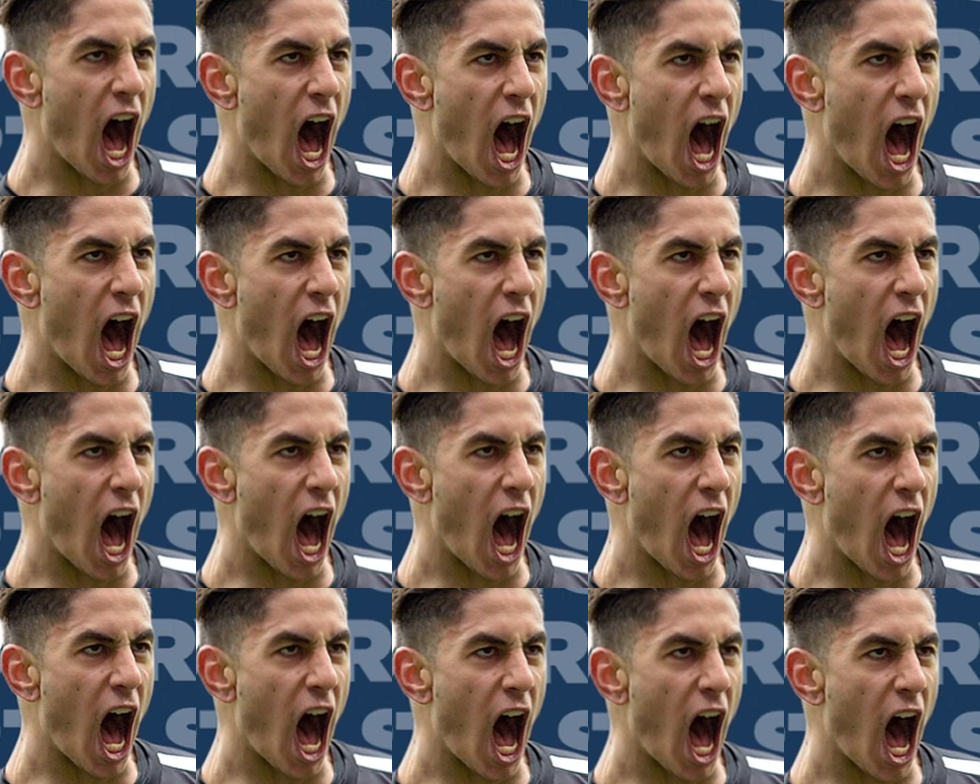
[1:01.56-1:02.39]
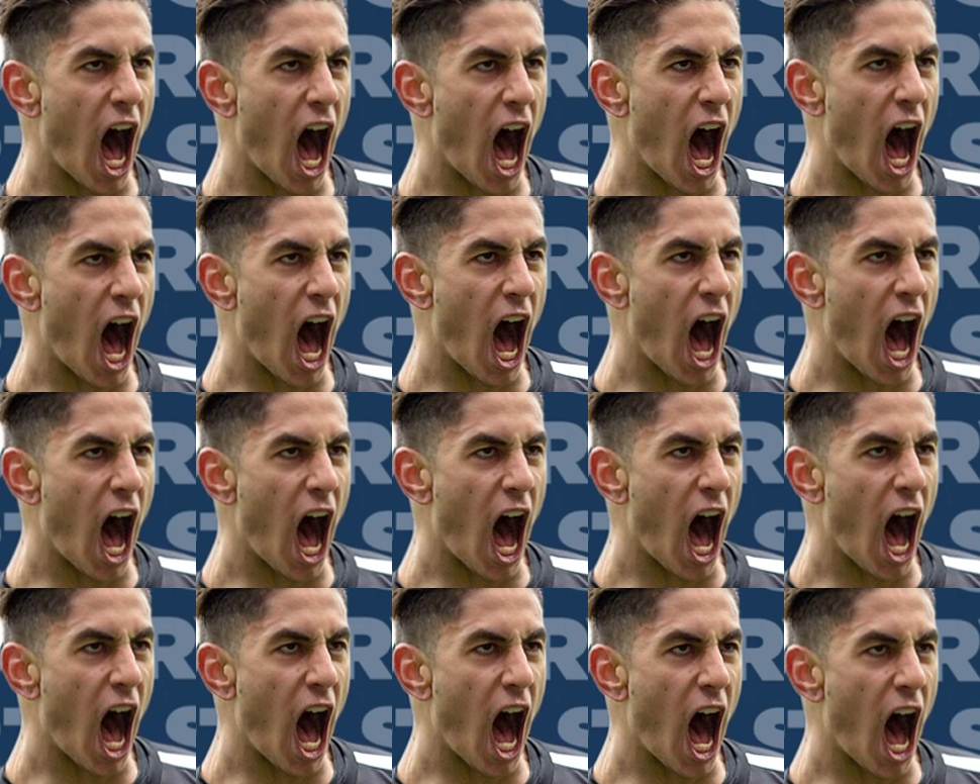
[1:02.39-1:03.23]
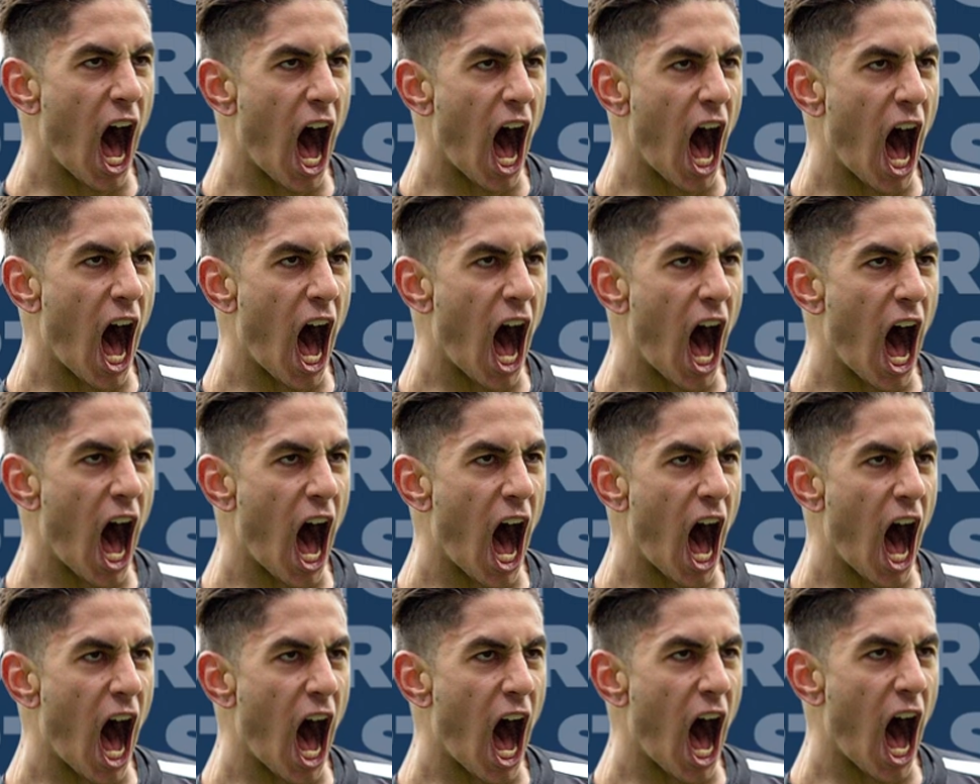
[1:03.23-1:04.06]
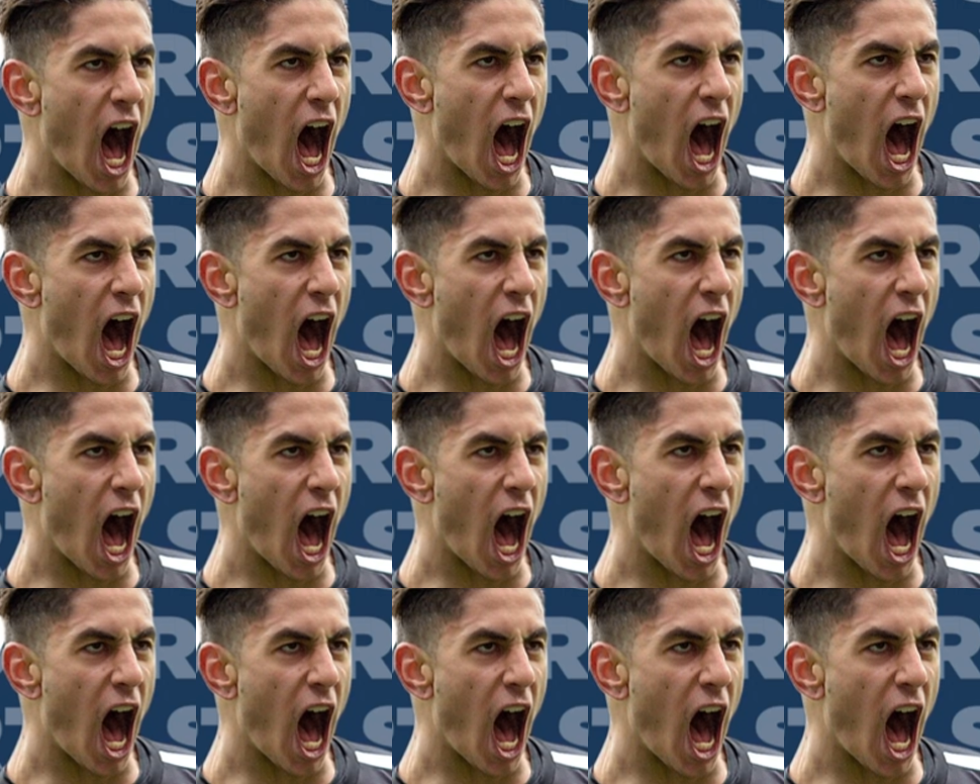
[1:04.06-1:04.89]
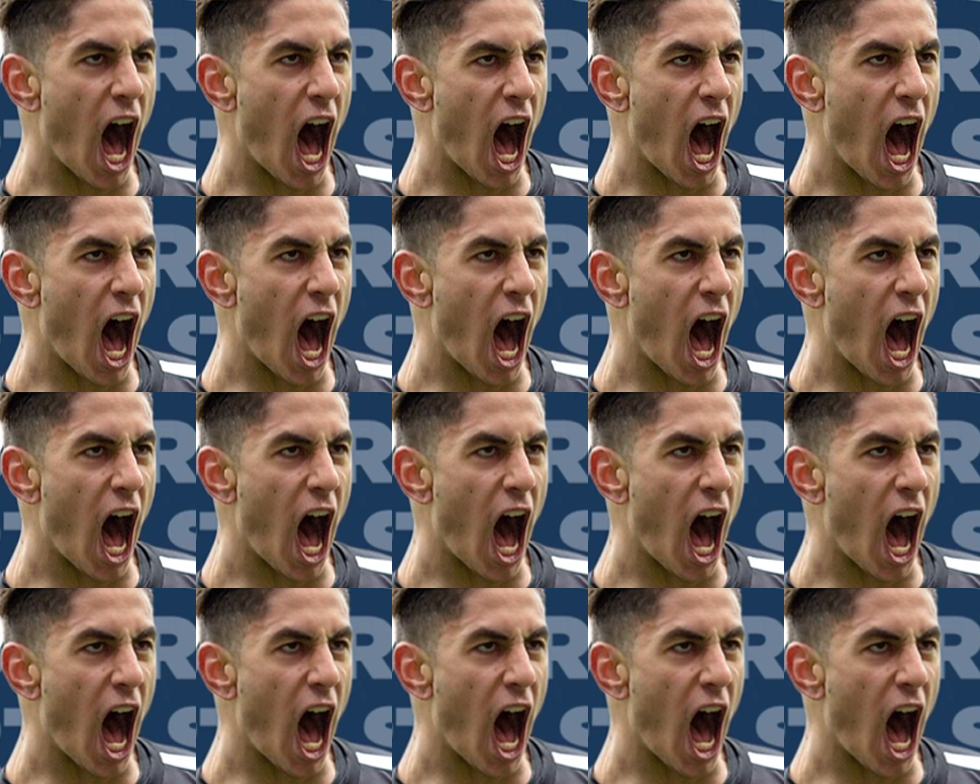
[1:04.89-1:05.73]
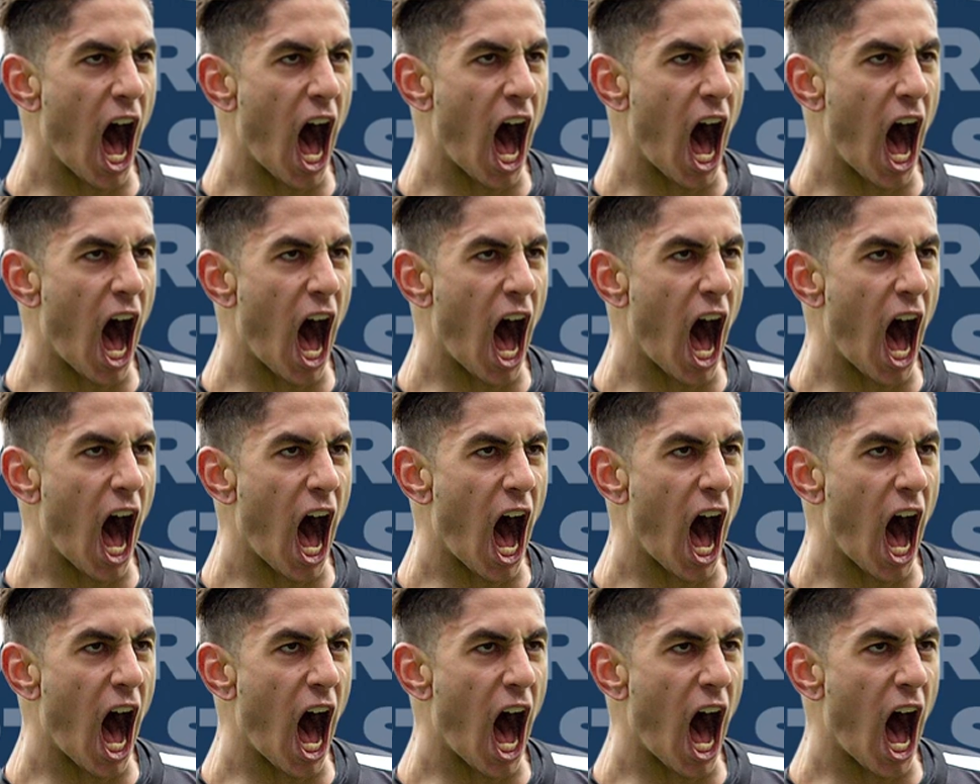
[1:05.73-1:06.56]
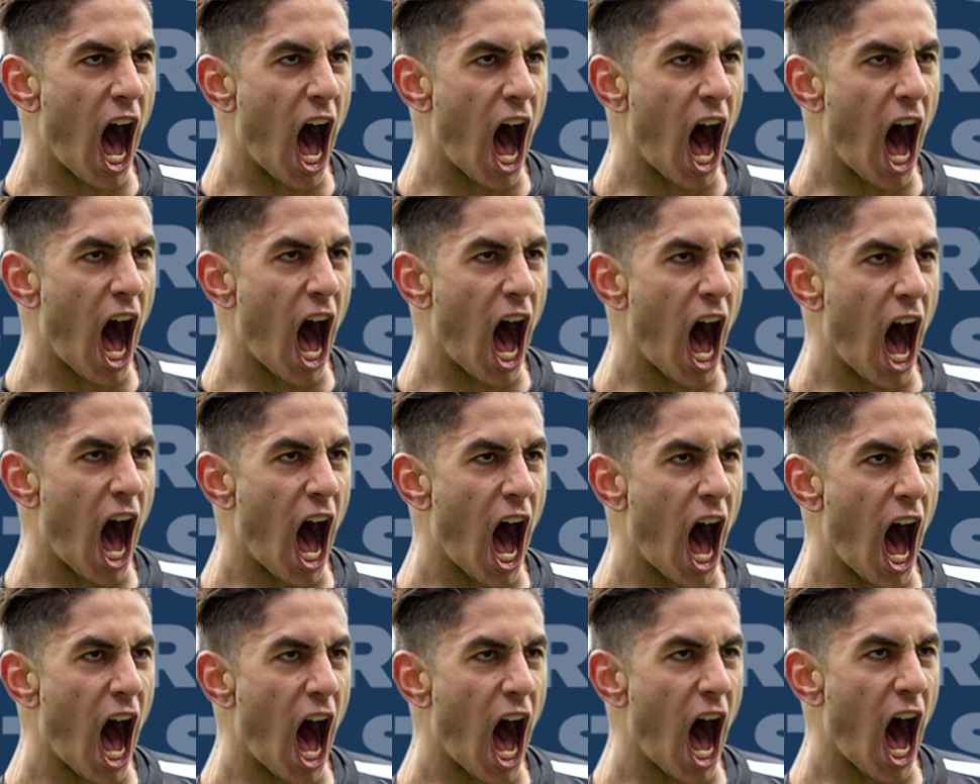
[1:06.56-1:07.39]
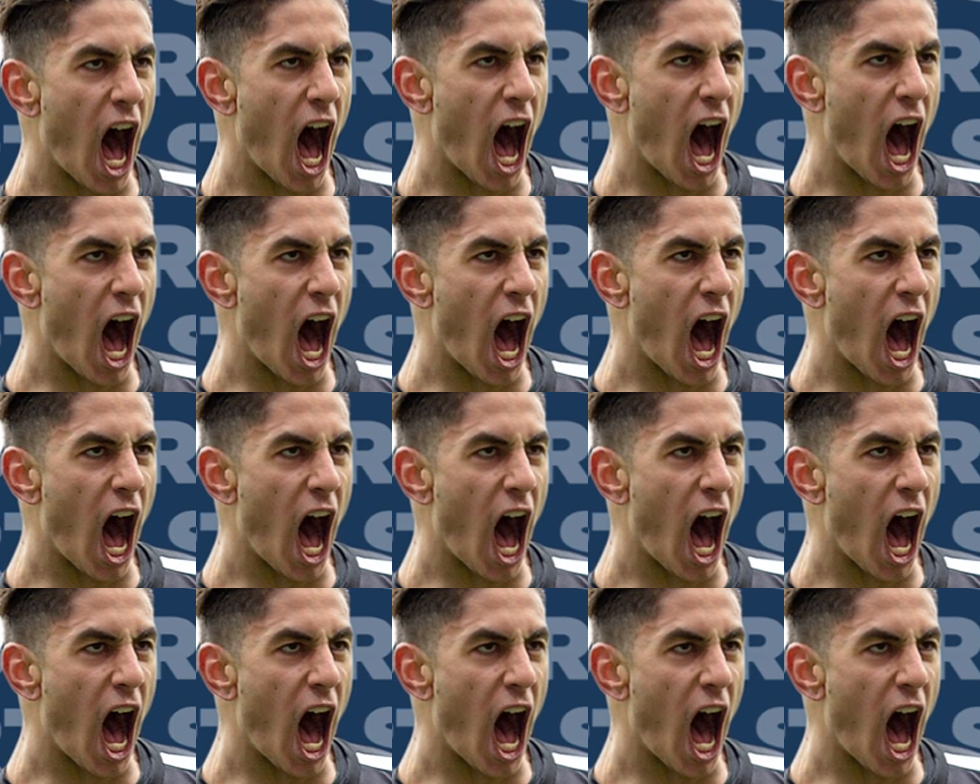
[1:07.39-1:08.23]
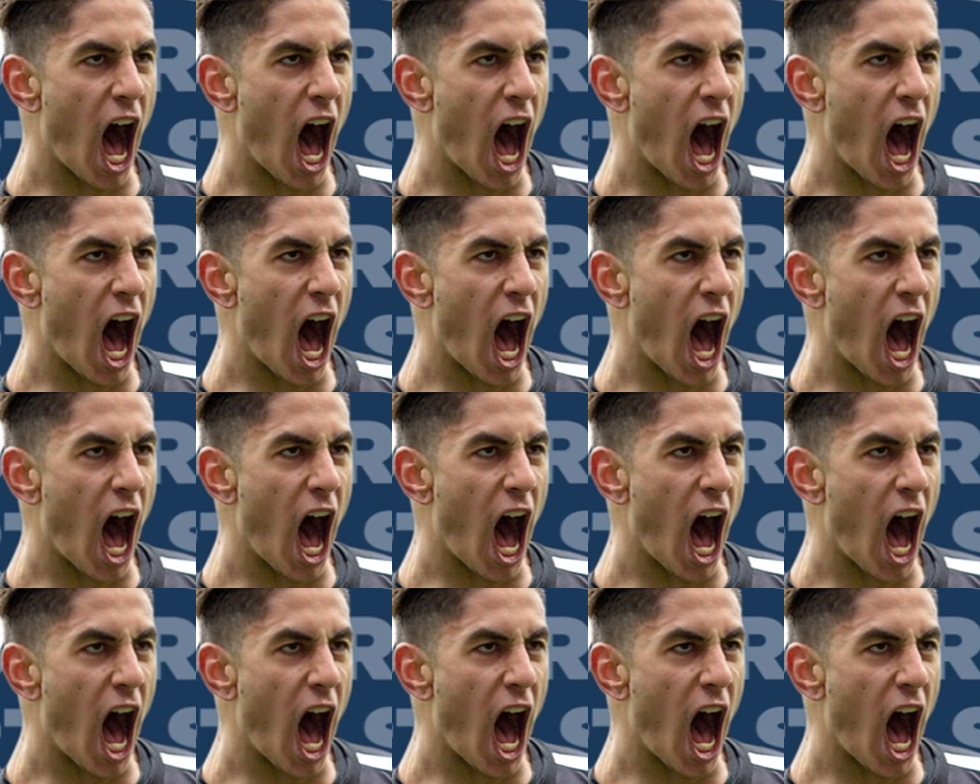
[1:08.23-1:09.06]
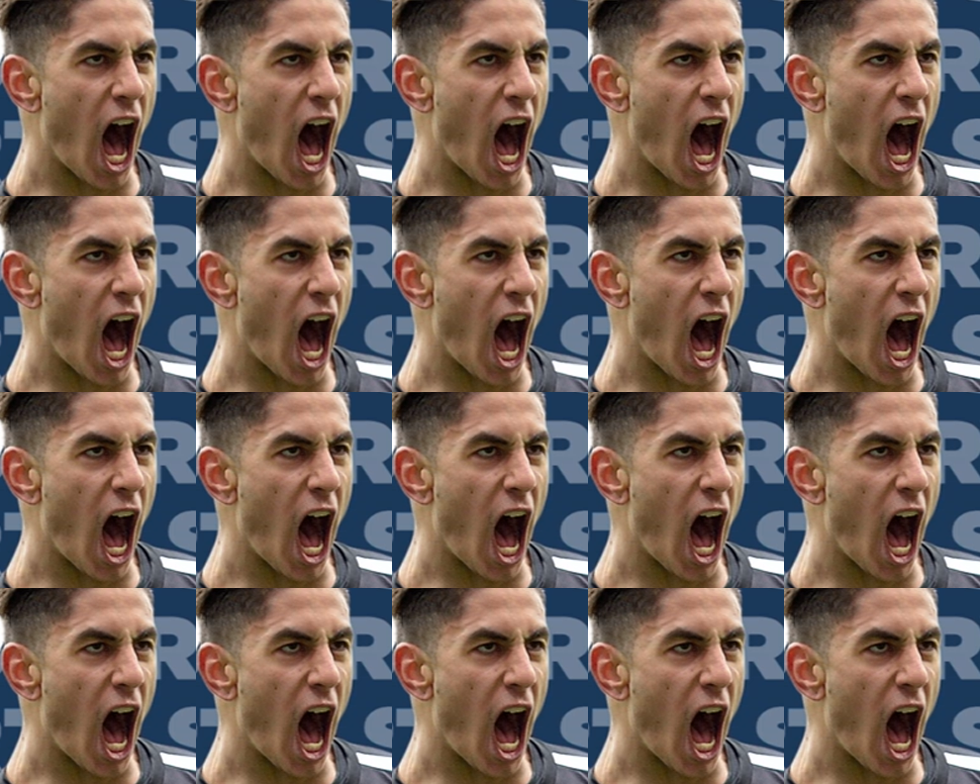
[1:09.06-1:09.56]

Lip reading: [no speech]